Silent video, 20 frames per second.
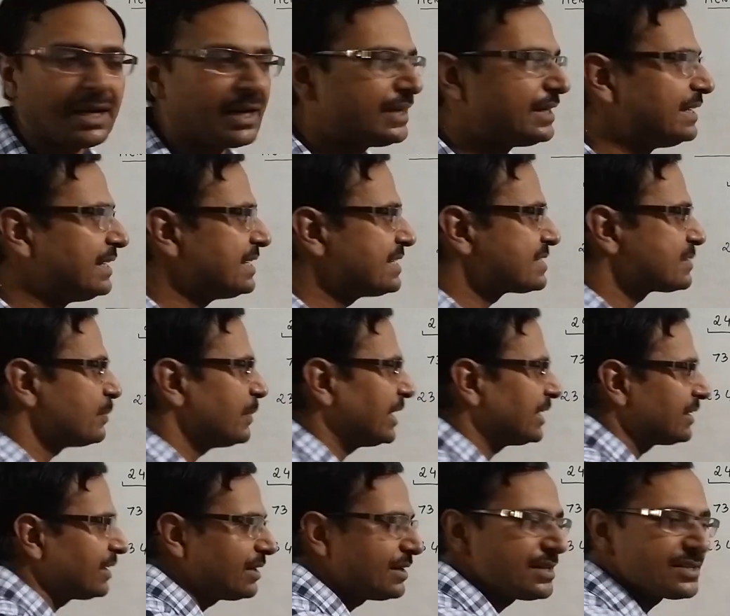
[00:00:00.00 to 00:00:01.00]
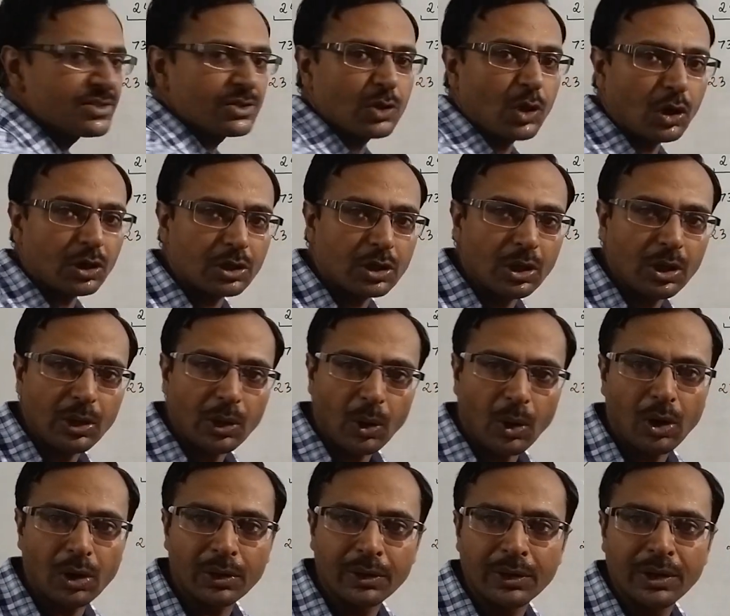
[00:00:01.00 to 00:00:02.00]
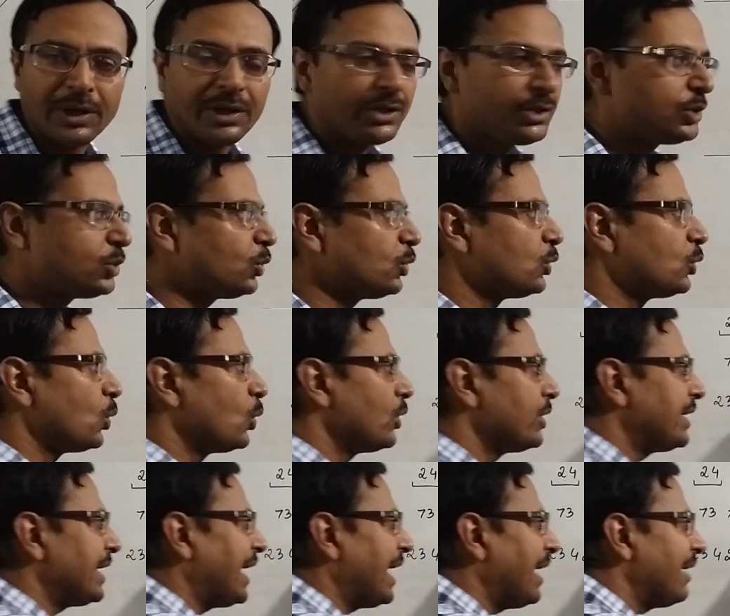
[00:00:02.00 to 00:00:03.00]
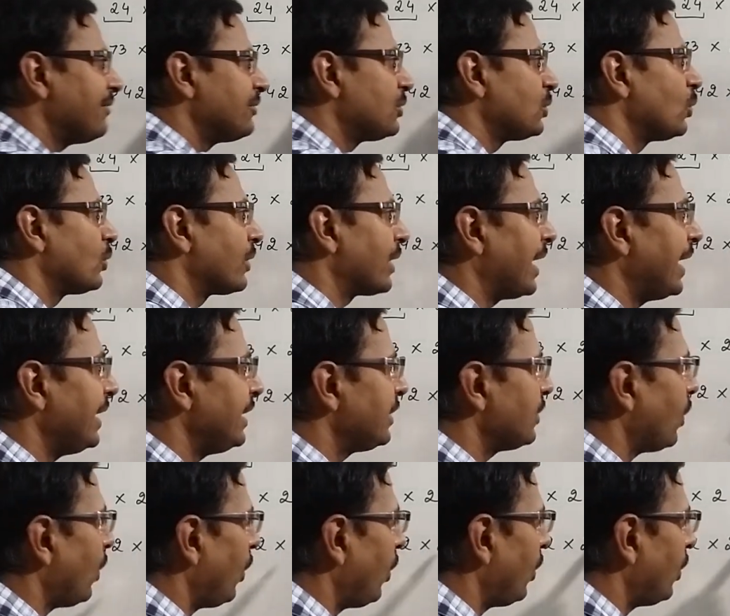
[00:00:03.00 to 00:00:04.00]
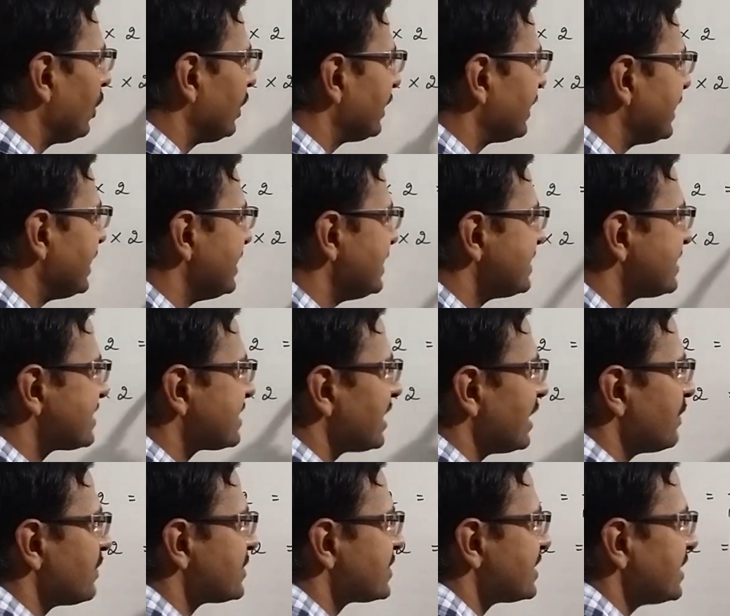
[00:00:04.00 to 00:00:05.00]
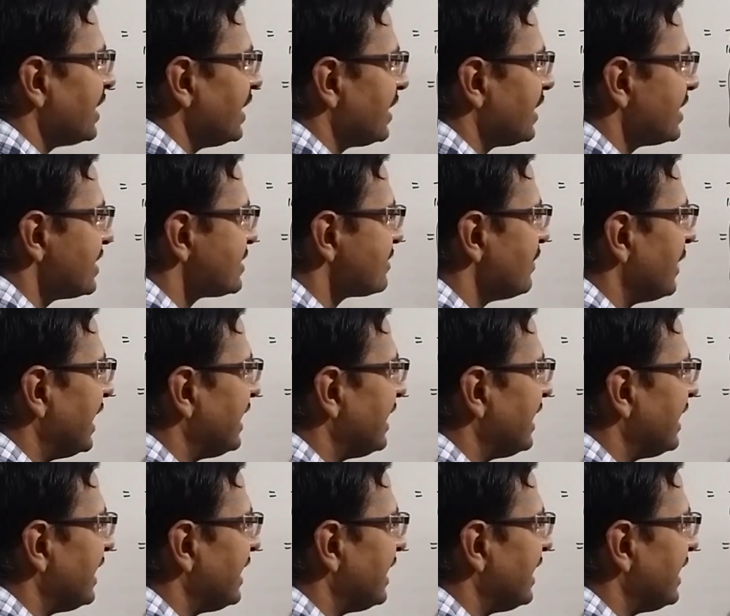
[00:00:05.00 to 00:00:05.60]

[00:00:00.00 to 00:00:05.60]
that this method is not long. You don't have to write all these steps. It is